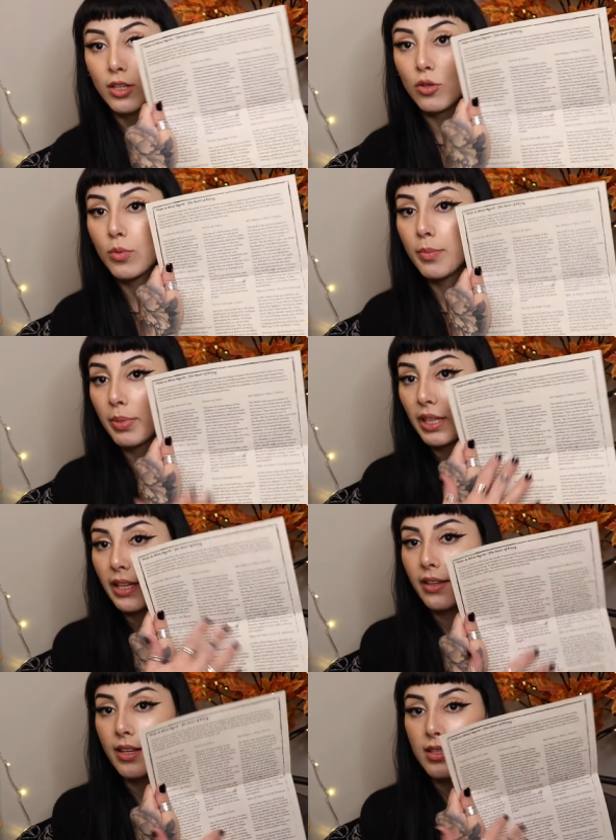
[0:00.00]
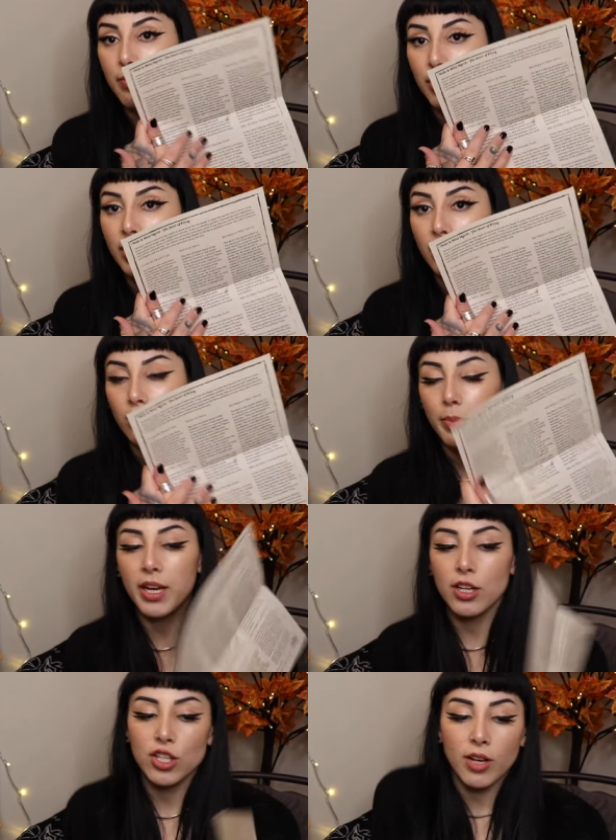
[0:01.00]
you would plant this particular
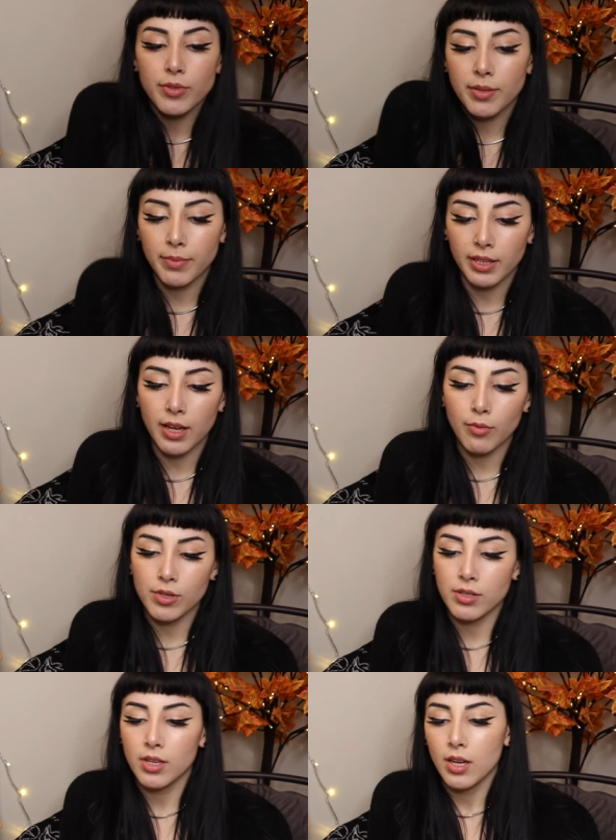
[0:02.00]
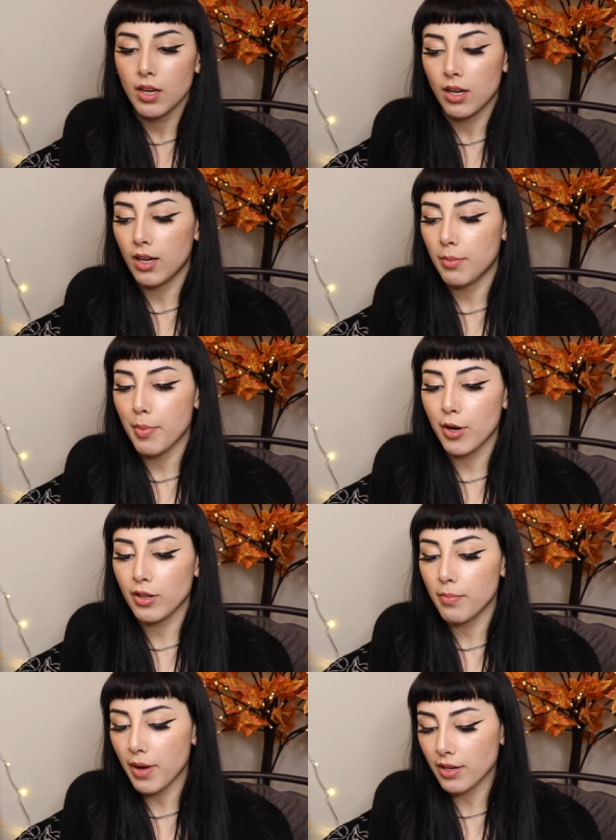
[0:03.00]
page. That was something that was um, part
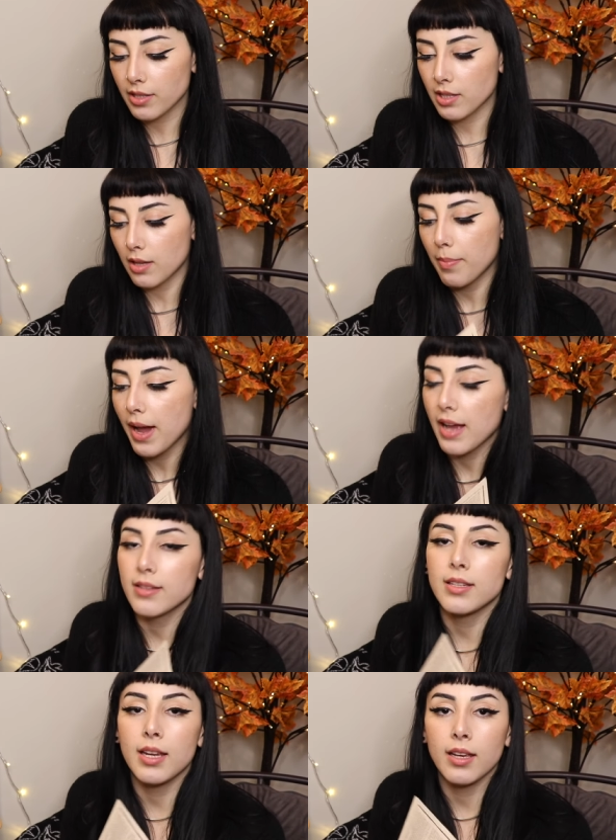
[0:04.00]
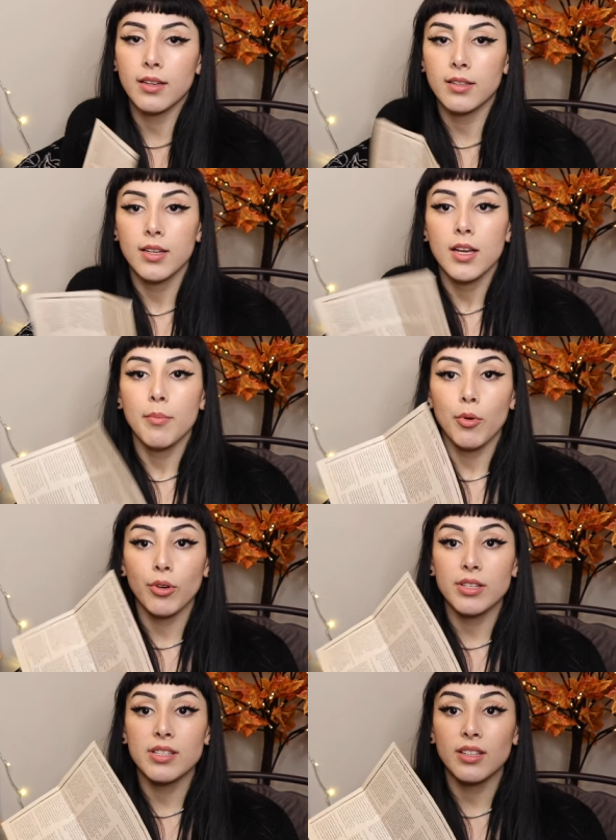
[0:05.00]
of the boxes in the past and Bone
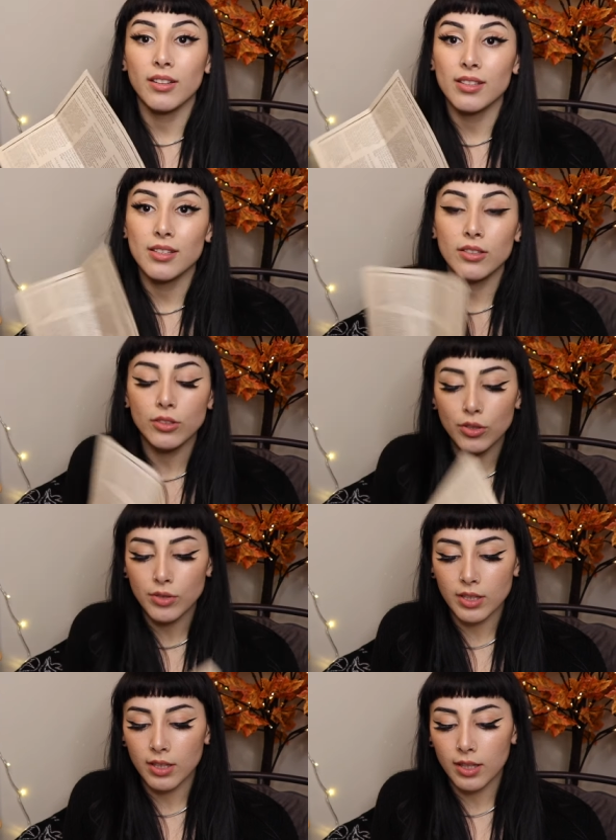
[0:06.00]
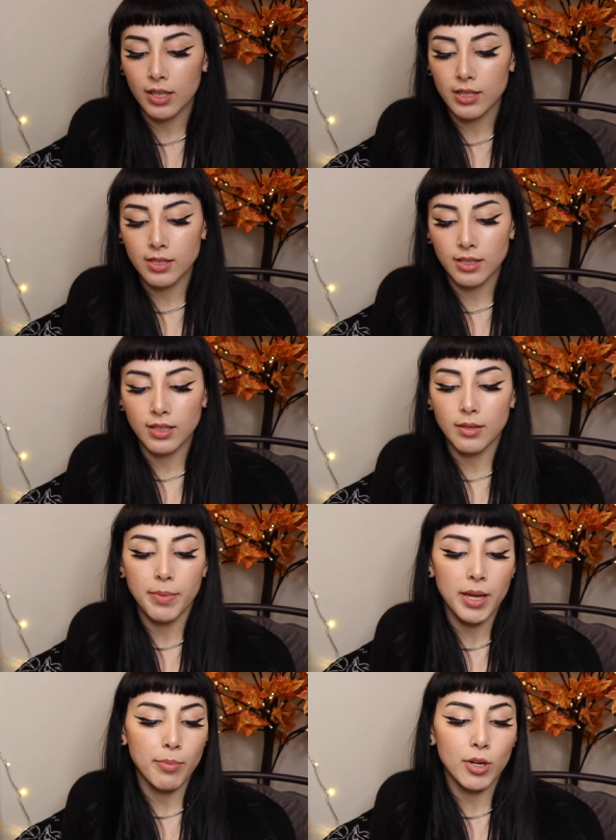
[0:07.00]
and Steel is still using the seeded
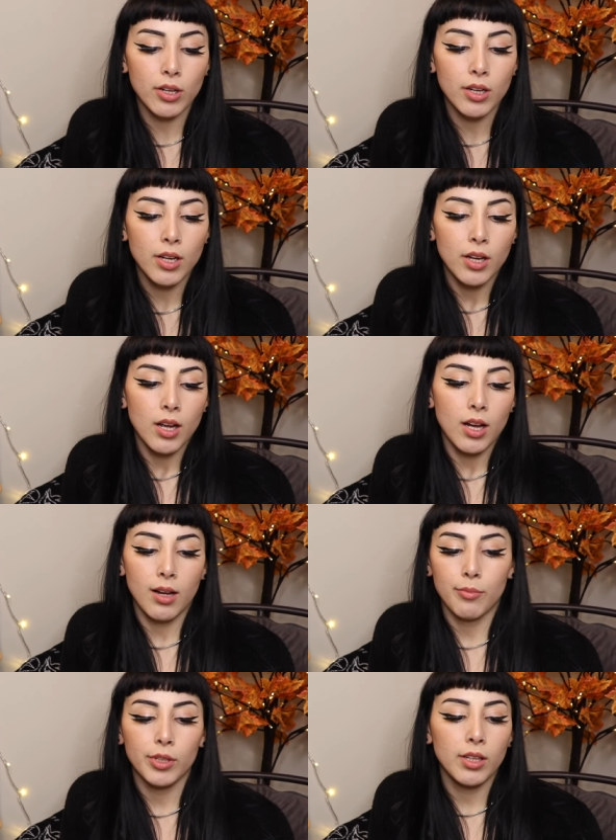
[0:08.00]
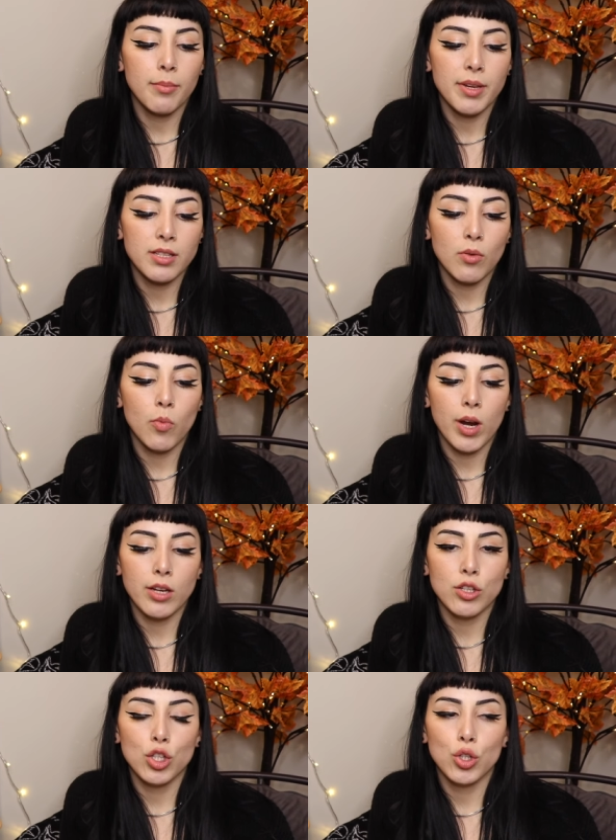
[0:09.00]
paper. Um, really amazing
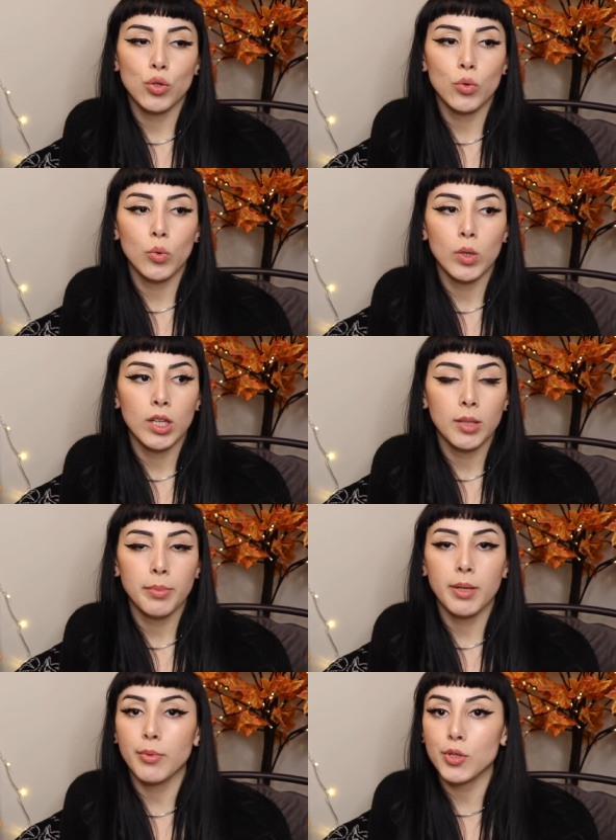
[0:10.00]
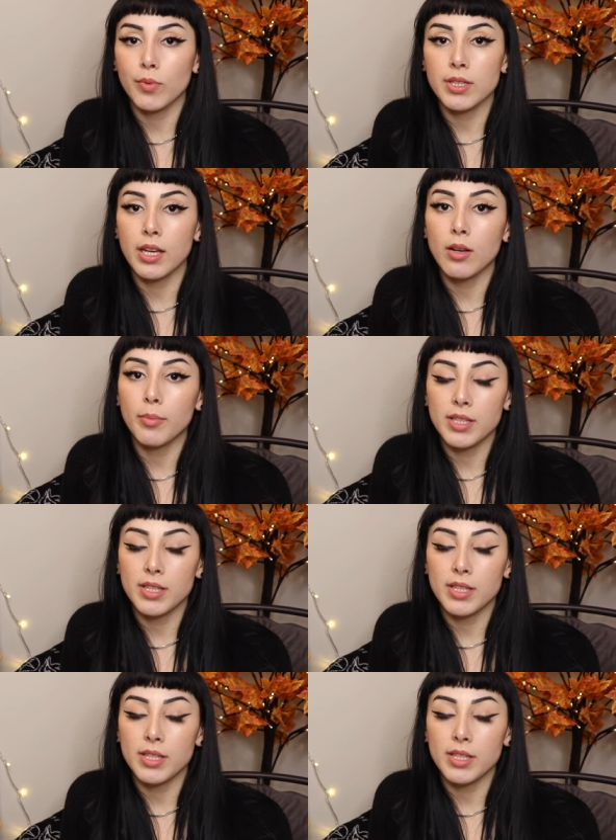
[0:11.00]
way to be able to recycle